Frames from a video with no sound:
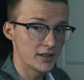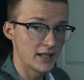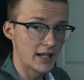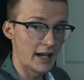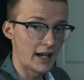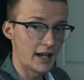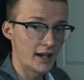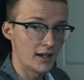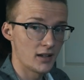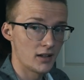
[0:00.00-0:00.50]

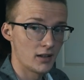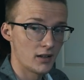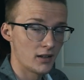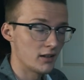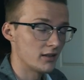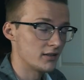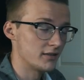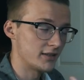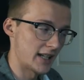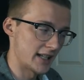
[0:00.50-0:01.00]
that,
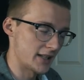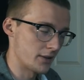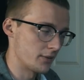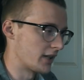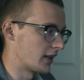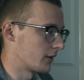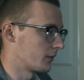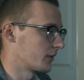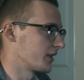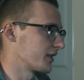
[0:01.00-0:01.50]
that's what
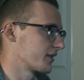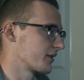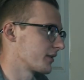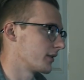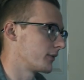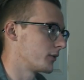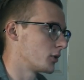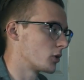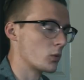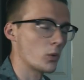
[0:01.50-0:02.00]
that was.
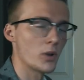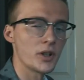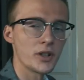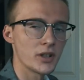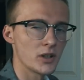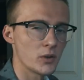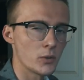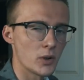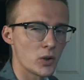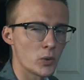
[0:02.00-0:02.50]
If you're
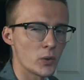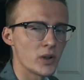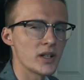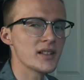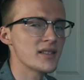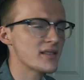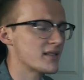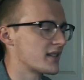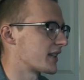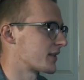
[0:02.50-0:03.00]
wondering what it
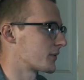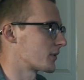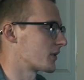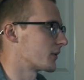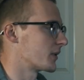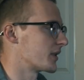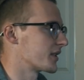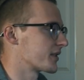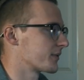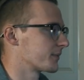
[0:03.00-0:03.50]
was, that's what it
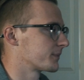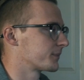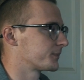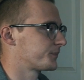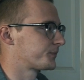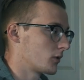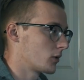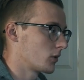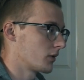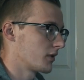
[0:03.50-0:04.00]
was.
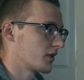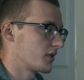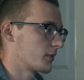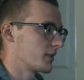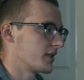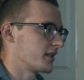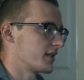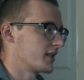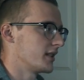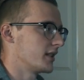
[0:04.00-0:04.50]
Of course, we
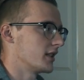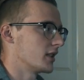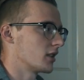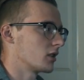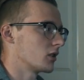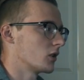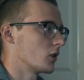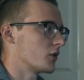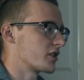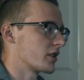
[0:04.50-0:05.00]
see a
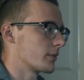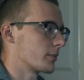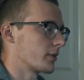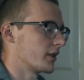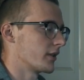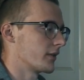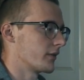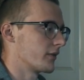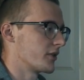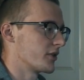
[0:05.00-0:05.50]
close-up
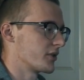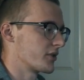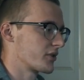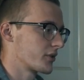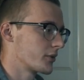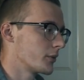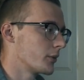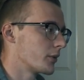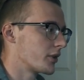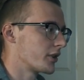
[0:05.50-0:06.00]
of the
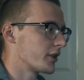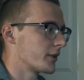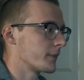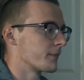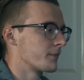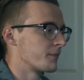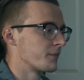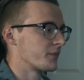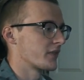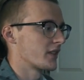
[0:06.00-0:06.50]
scooter
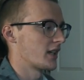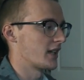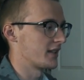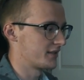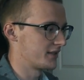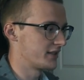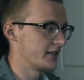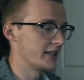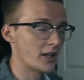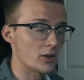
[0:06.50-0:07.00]
as
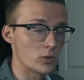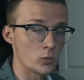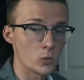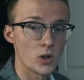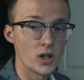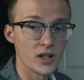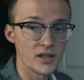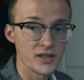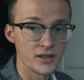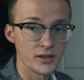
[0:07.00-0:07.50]
Dion
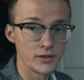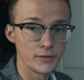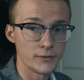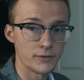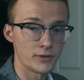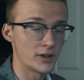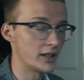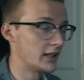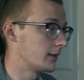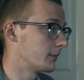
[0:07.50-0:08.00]
walks into
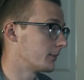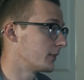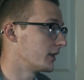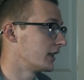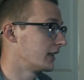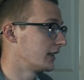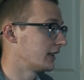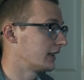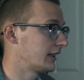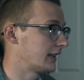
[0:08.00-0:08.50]
frame,
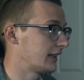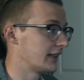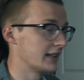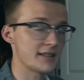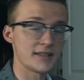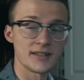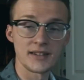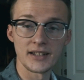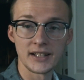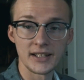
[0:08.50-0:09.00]

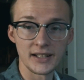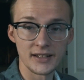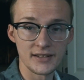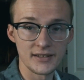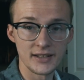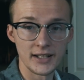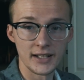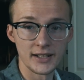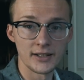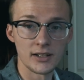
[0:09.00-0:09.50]
kicks the
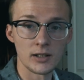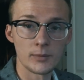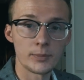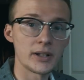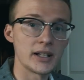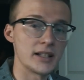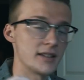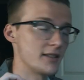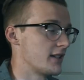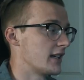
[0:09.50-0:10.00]
kickstand up,
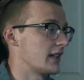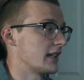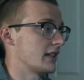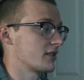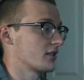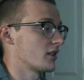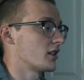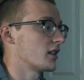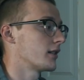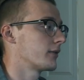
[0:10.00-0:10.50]
and takes
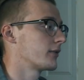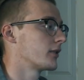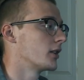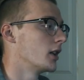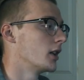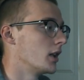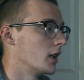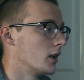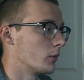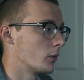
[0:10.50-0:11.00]
off.
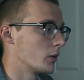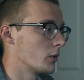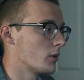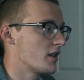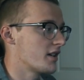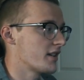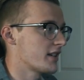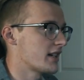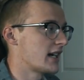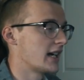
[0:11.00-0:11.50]
We
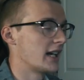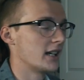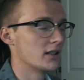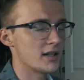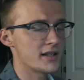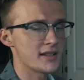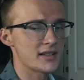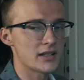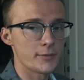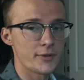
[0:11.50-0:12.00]
wanted to
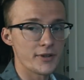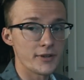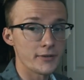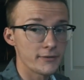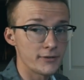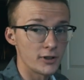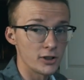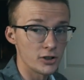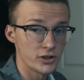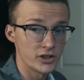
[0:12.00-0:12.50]
highlight some of the
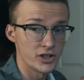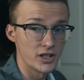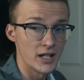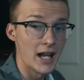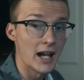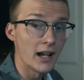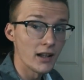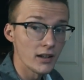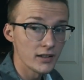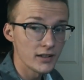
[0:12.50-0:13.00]

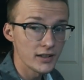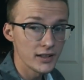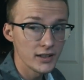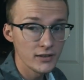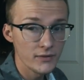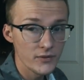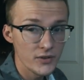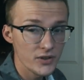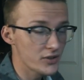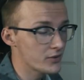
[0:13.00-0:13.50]
functionality
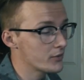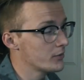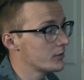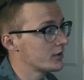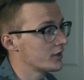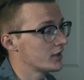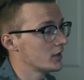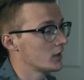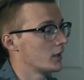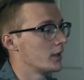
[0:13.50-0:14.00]
of the
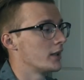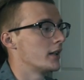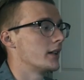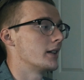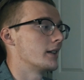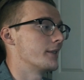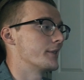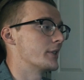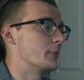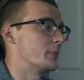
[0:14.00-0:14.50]
scooter.
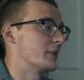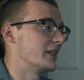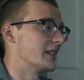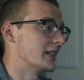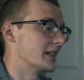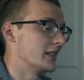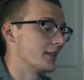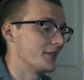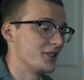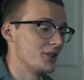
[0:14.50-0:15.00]
In the
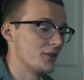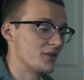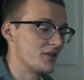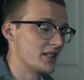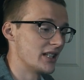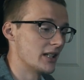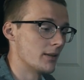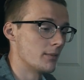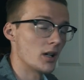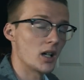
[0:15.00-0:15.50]
beginning, you
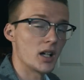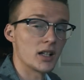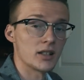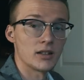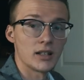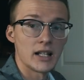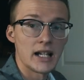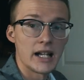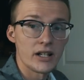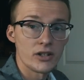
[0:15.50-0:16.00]
see him
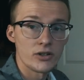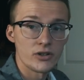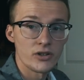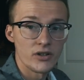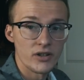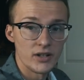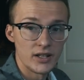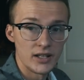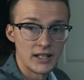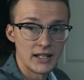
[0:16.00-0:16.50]
unlatch
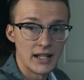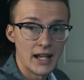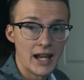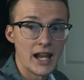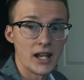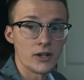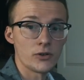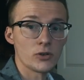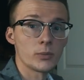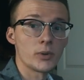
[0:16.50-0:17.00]
the
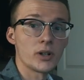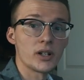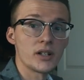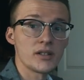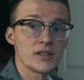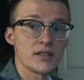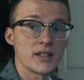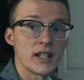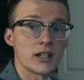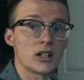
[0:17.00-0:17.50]

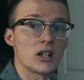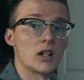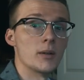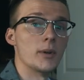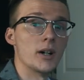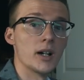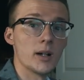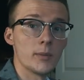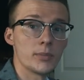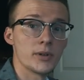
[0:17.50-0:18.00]
handlebars that come
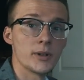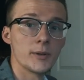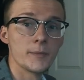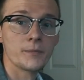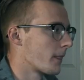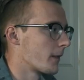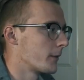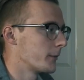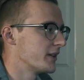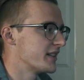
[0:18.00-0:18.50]
up.
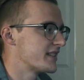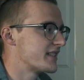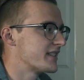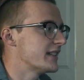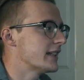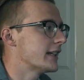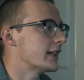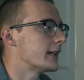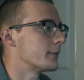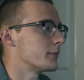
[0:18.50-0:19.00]
We
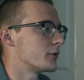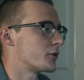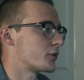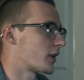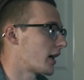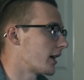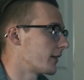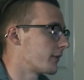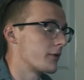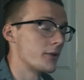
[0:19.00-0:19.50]
see him
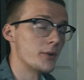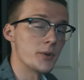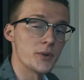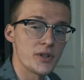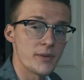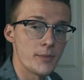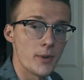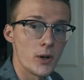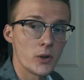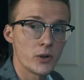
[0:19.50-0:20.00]
drive through
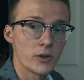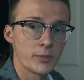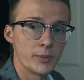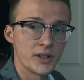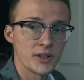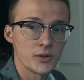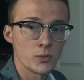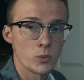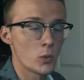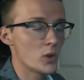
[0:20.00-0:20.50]
smoke,
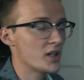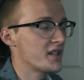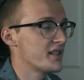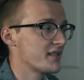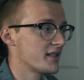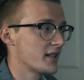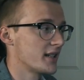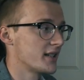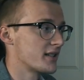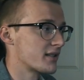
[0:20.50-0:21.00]
because what
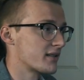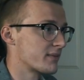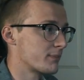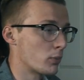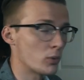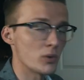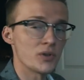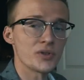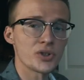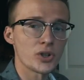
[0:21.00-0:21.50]
is a
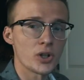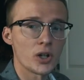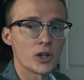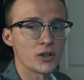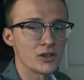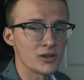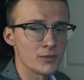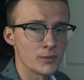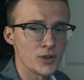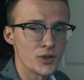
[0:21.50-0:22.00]
sports car
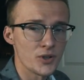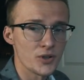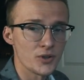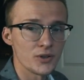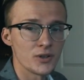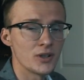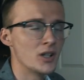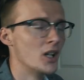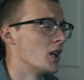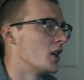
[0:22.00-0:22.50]

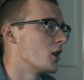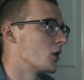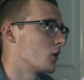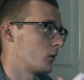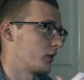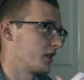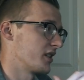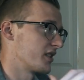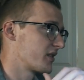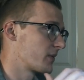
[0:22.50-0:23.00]
commercial
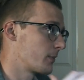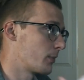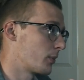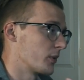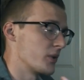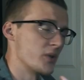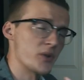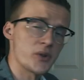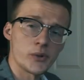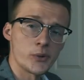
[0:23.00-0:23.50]
or a
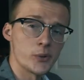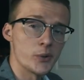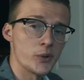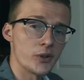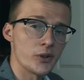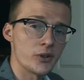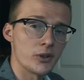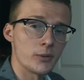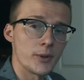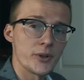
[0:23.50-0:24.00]
sports scooter
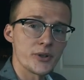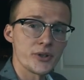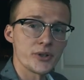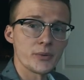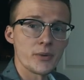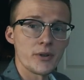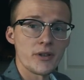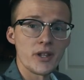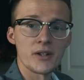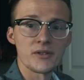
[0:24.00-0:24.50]
commercial
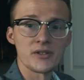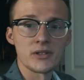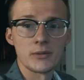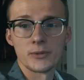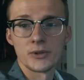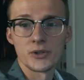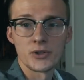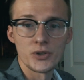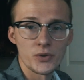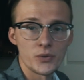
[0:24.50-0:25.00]
without
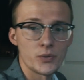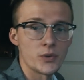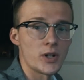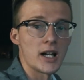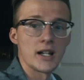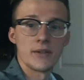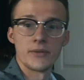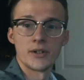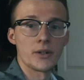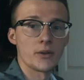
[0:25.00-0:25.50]
someone
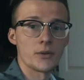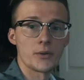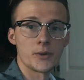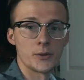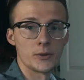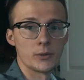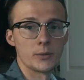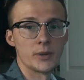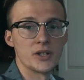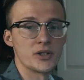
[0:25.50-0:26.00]
driving
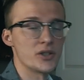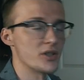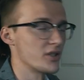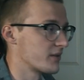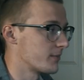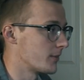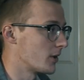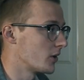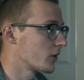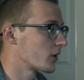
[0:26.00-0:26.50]
through a bunch of
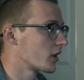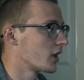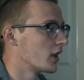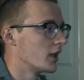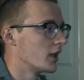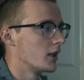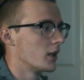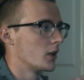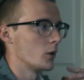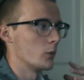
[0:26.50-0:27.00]
smoke?
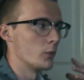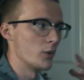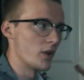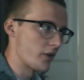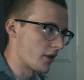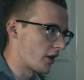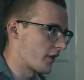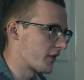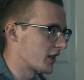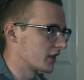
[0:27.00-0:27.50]
We
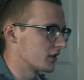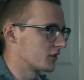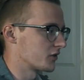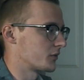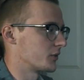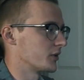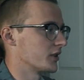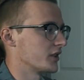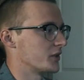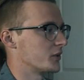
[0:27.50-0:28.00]
thought that looked
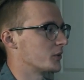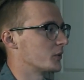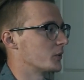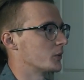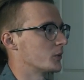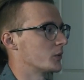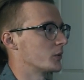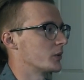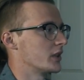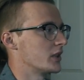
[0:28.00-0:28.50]
really
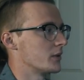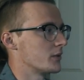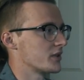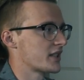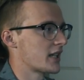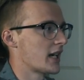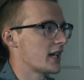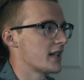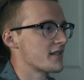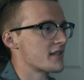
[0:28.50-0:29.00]
cool. It was
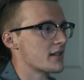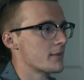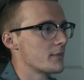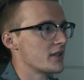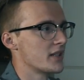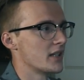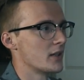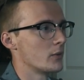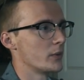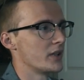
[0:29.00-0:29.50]
kind of something
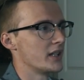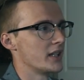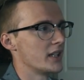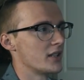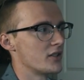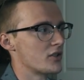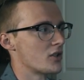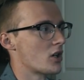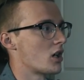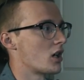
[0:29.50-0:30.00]
that we
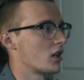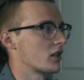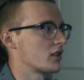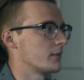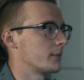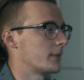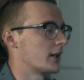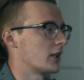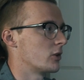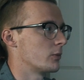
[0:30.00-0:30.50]
had talked
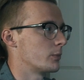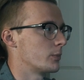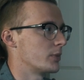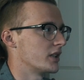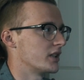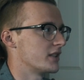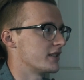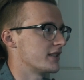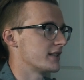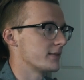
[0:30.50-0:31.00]
about
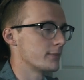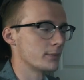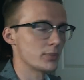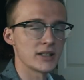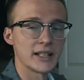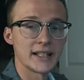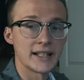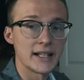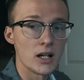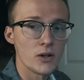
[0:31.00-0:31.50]
but didn't
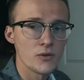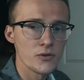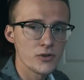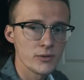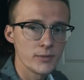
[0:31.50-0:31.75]
plan out too